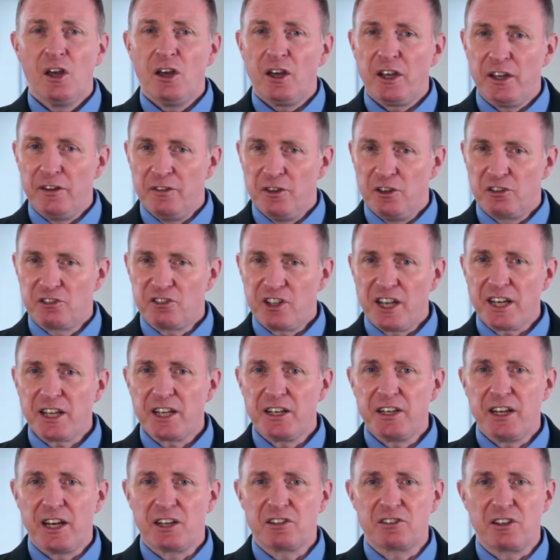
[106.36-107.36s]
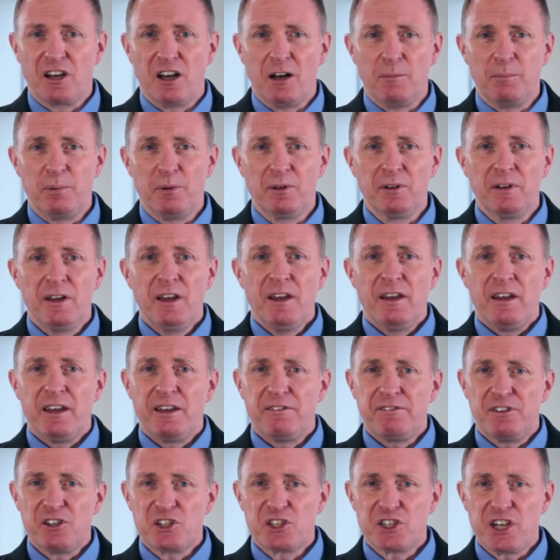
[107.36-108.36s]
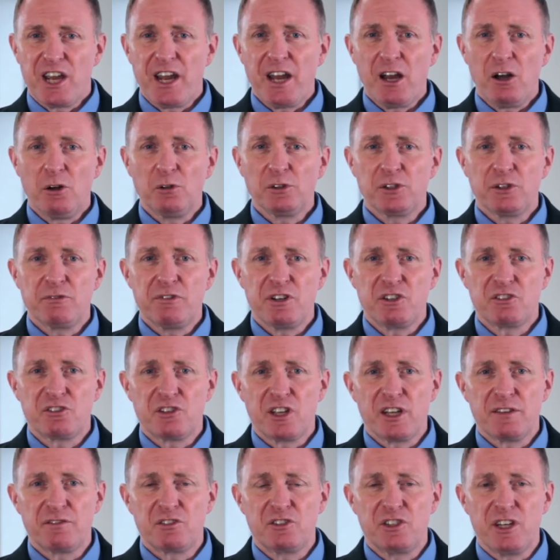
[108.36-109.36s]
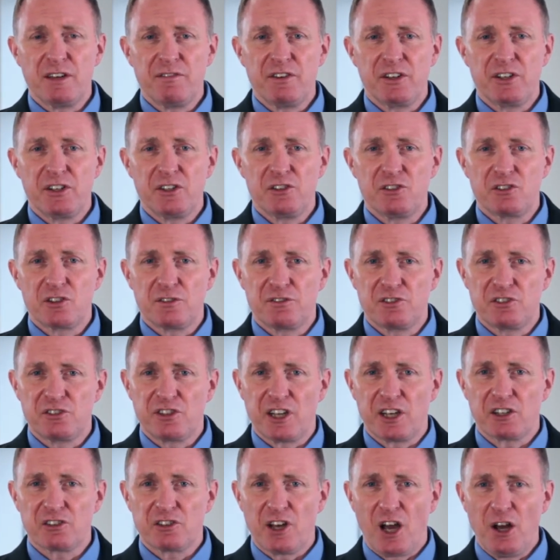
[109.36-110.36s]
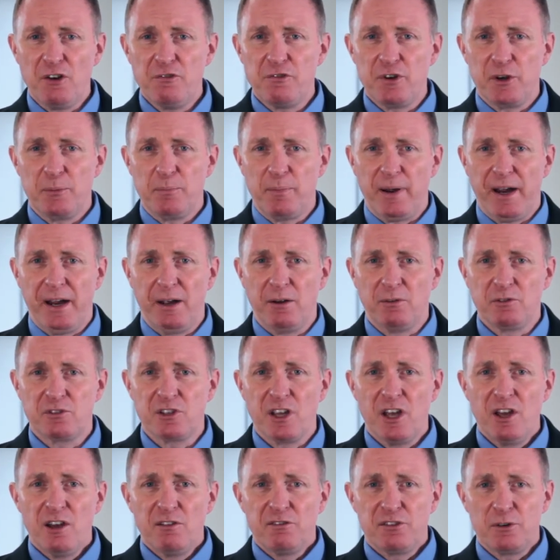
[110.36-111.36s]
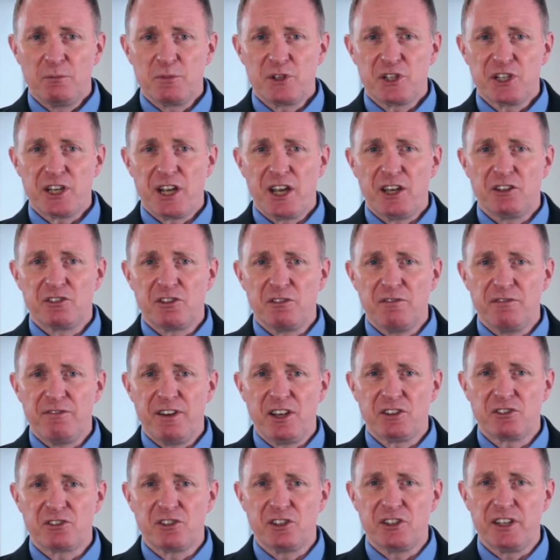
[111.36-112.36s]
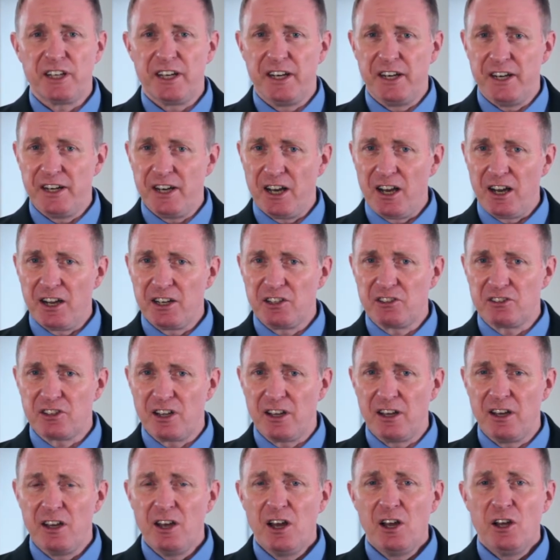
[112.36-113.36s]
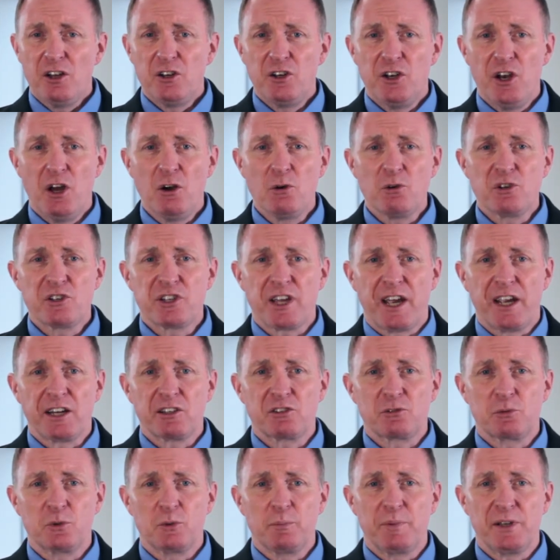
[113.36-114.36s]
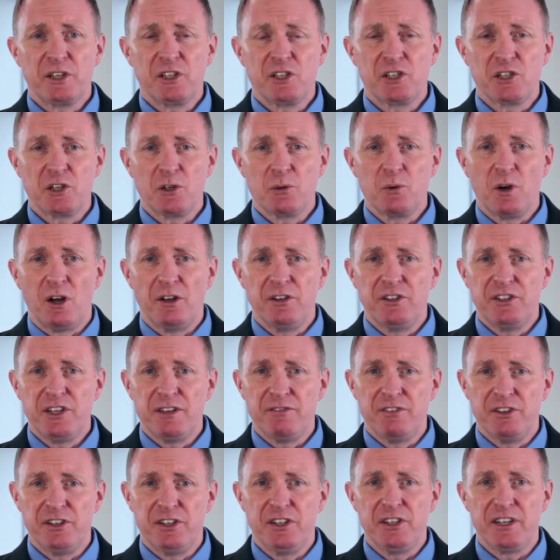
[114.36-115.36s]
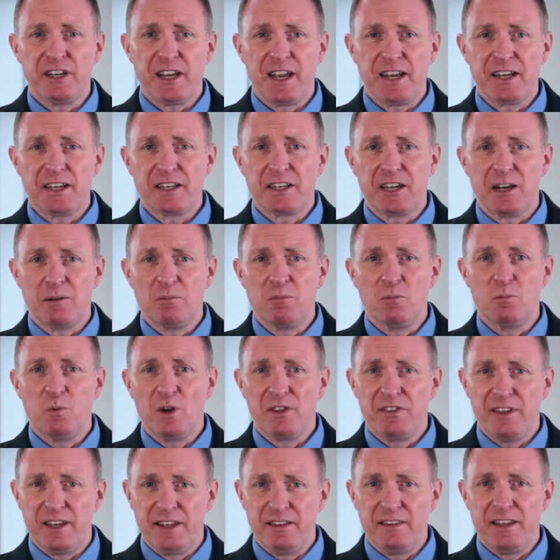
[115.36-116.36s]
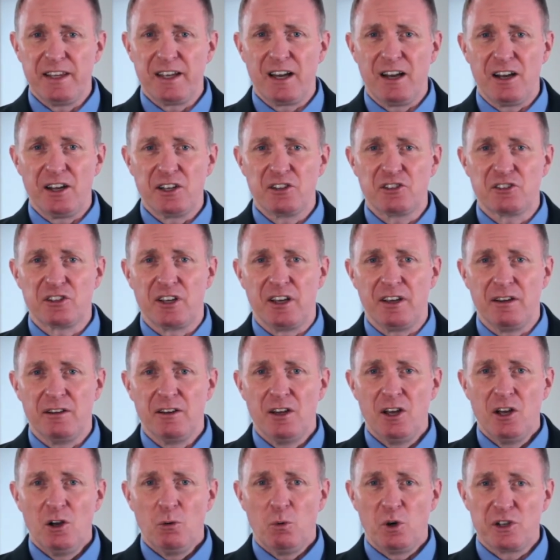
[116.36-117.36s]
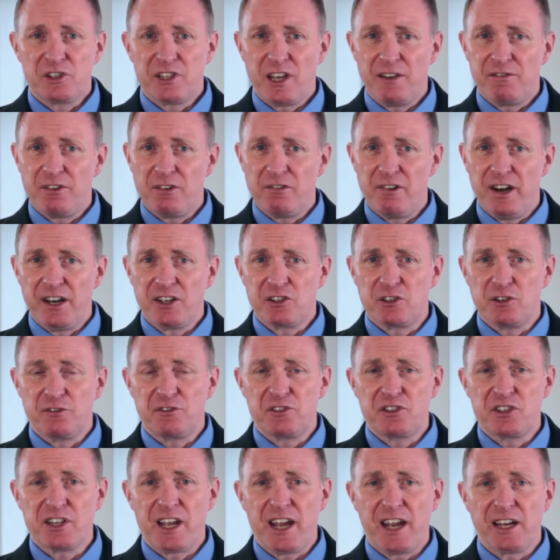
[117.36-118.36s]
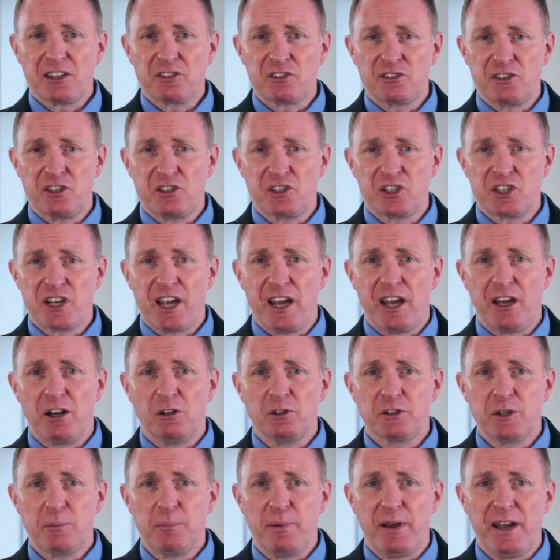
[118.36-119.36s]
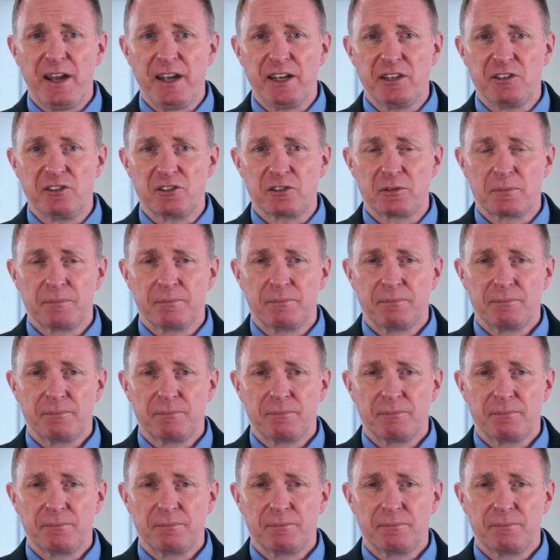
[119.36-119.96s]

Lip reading: In the second example, if a shareholder receives dividends of £600 from shares invested in an ISA, no tax will be due on dividend income within the ISA, whatever rate of tax this shareholder pays.